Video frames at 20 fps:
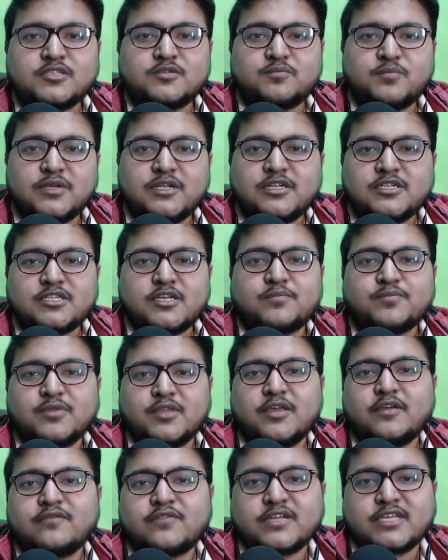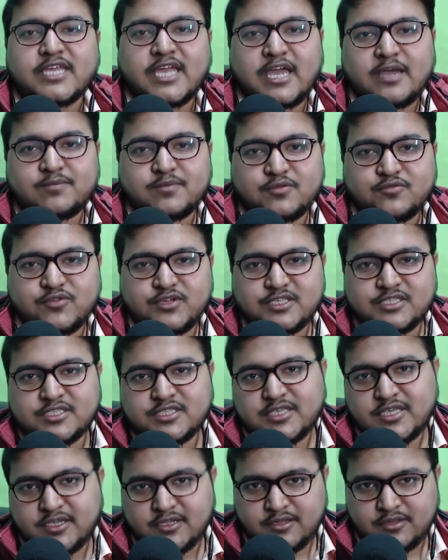build up their vocabulary
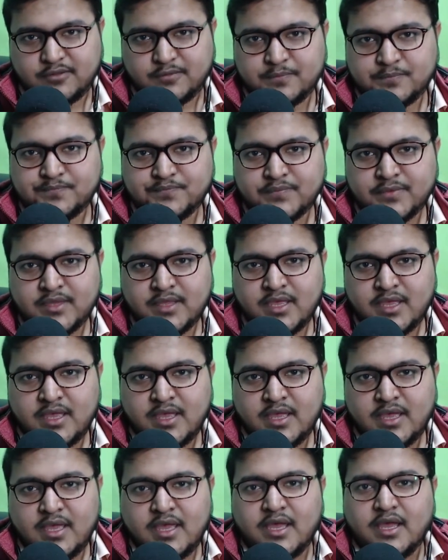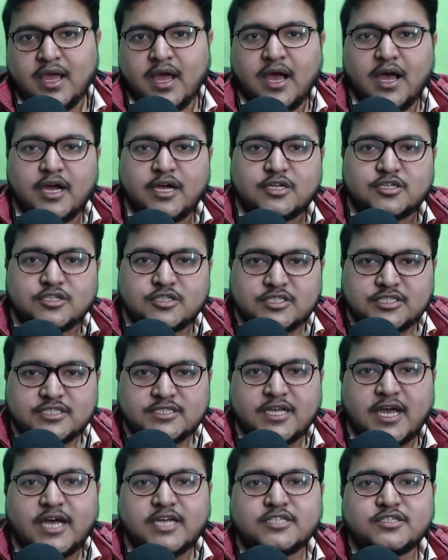skill.
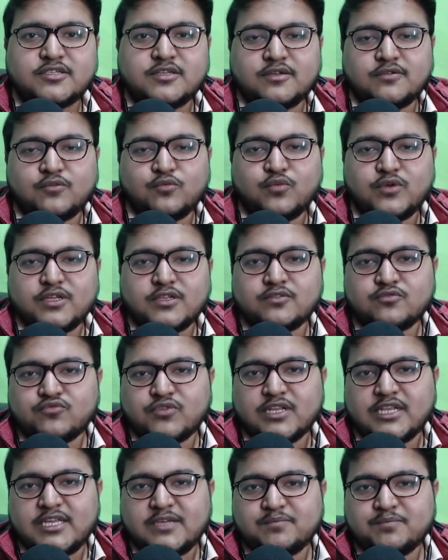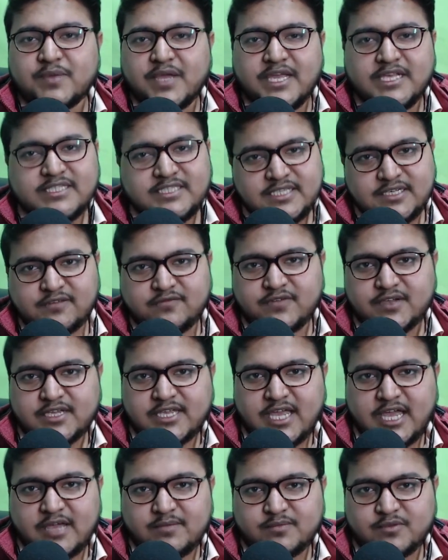Start with really basic
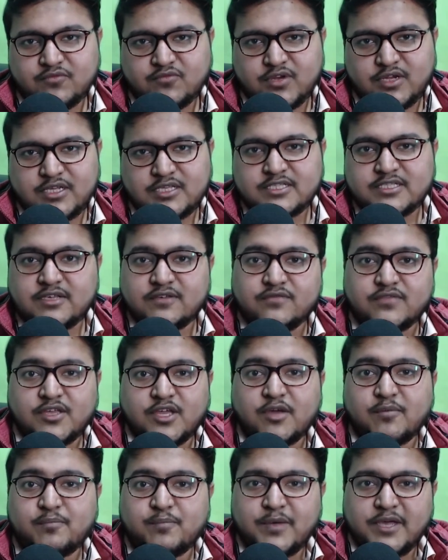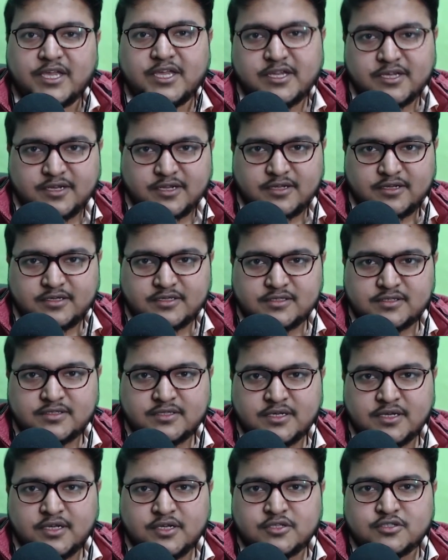vocabularies if they're beginners.
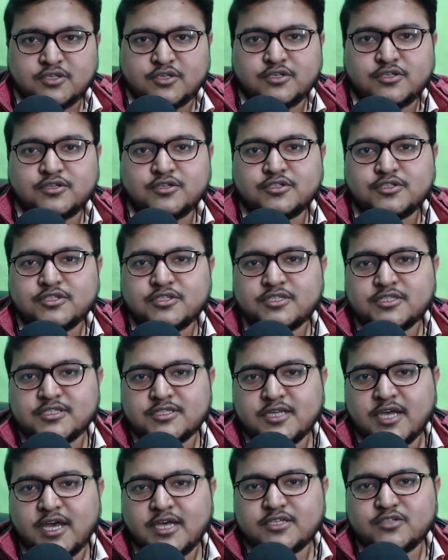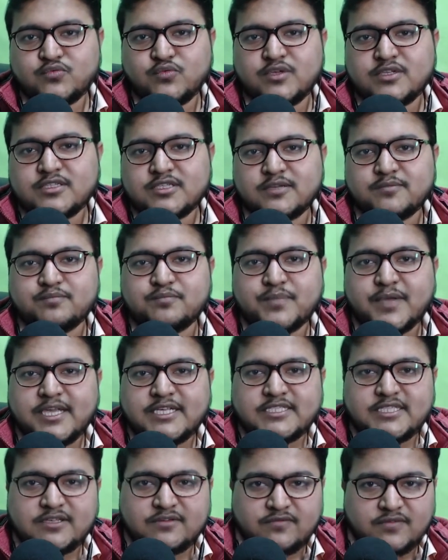So you should start with some
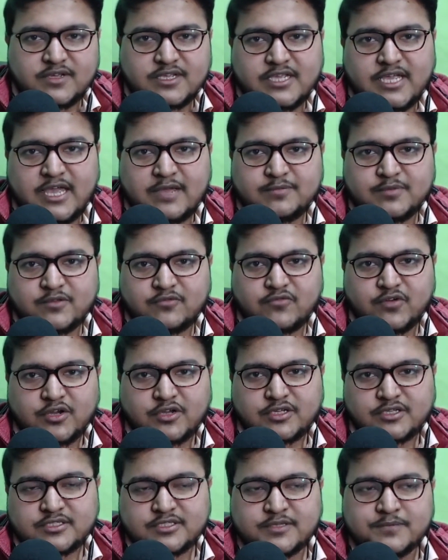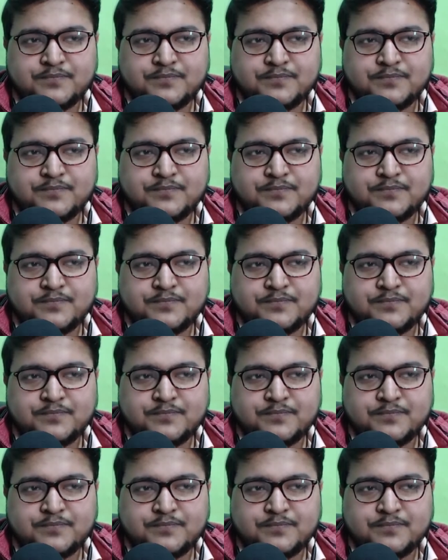basic vocabularies.